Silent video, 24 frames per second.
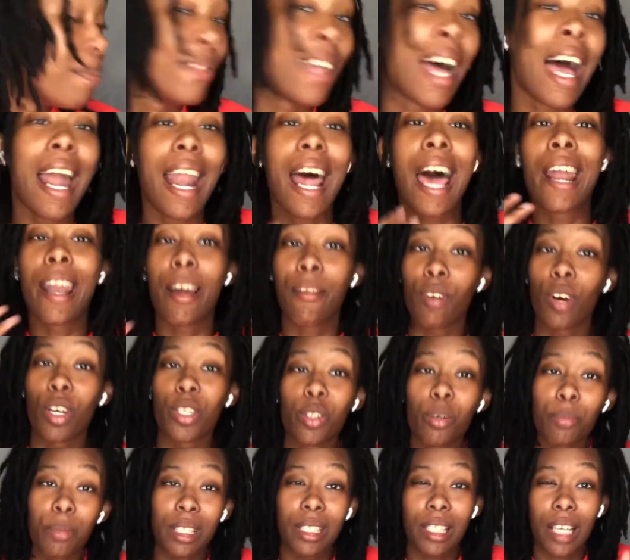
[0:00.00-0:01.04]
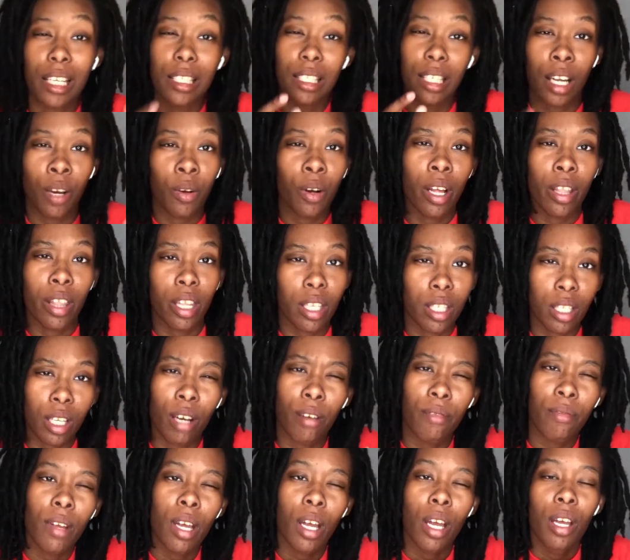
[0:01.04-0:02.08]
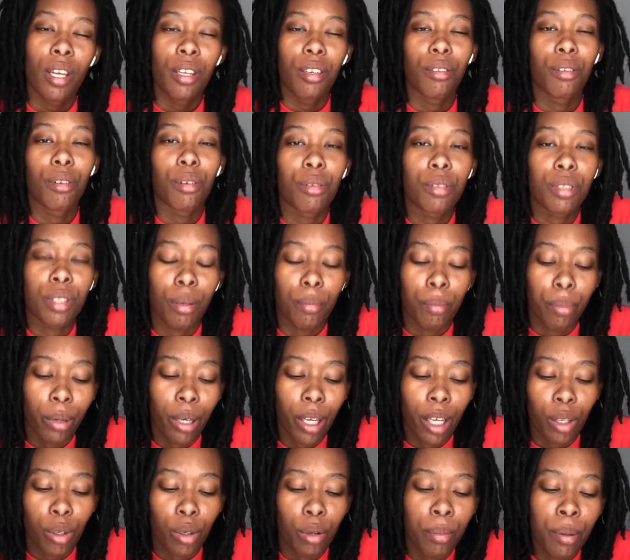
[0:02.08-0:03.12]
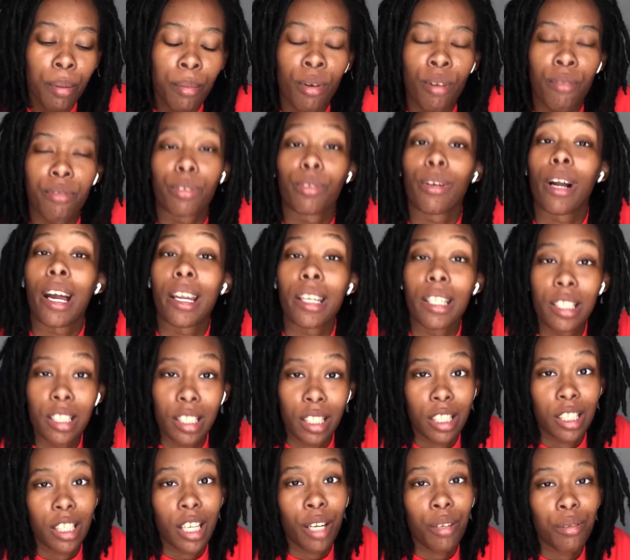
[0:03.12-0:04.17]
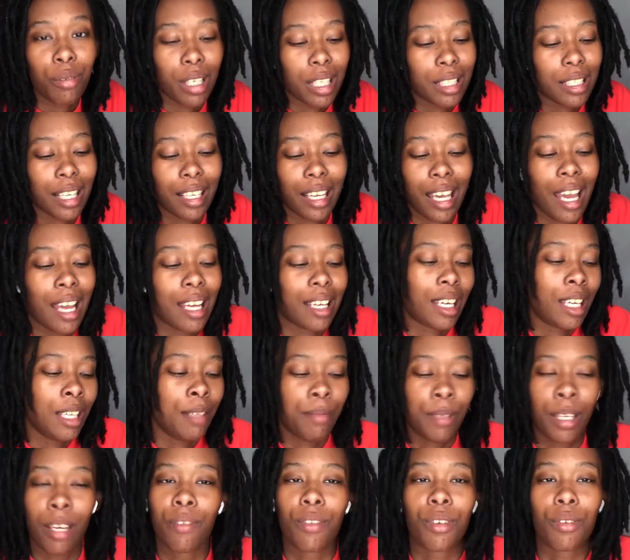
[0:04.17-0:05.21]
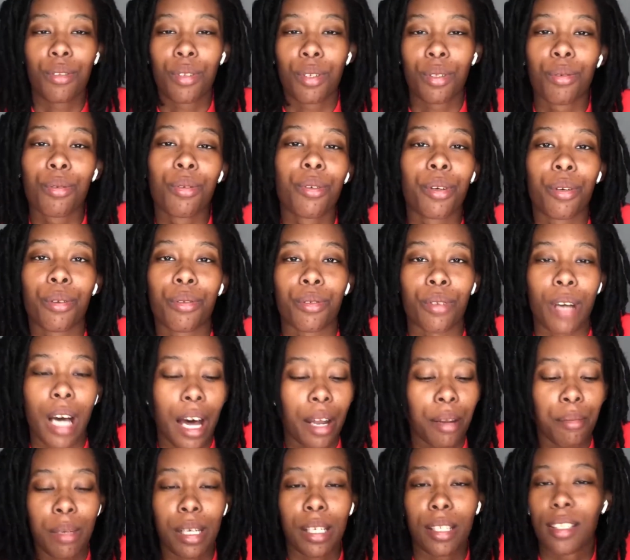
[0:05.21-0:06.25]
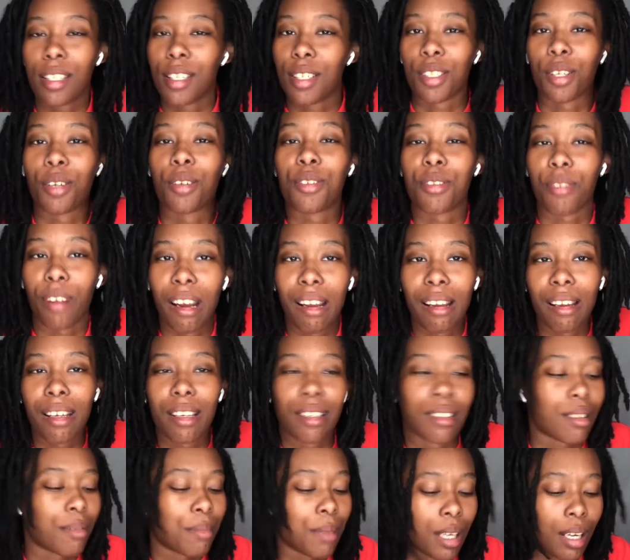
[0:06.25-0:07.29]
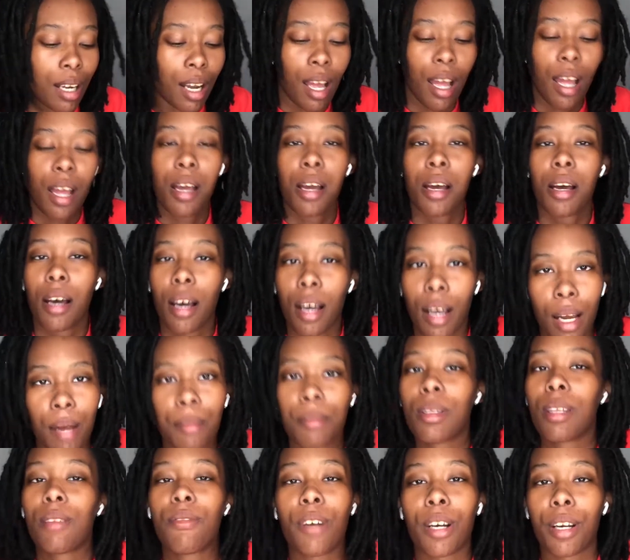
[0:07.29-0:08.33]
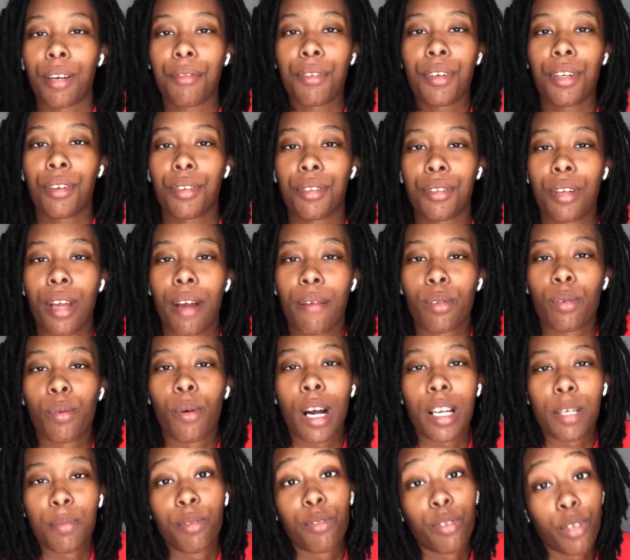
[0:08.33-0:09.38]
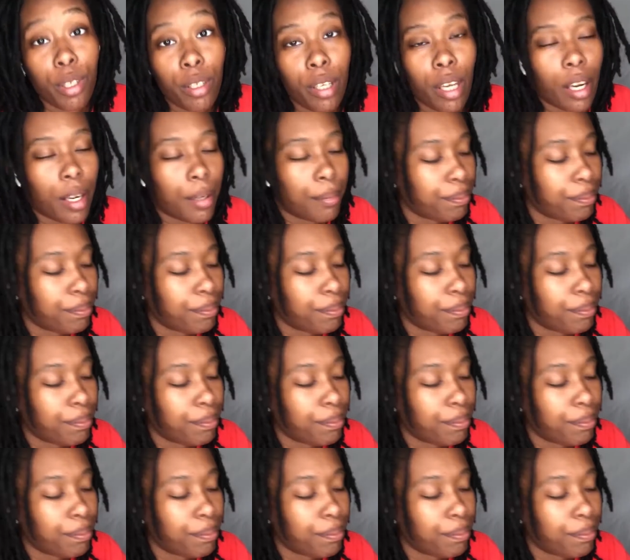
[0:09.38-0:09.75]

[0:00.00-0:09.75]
That, and I've also been testing out other stuff, you know, to bring a little bit more variety to the channel, because I can't keep giving you tutorials on how to make t-shirts, right? Because I mean, how many fucking videos do you have to watch before you get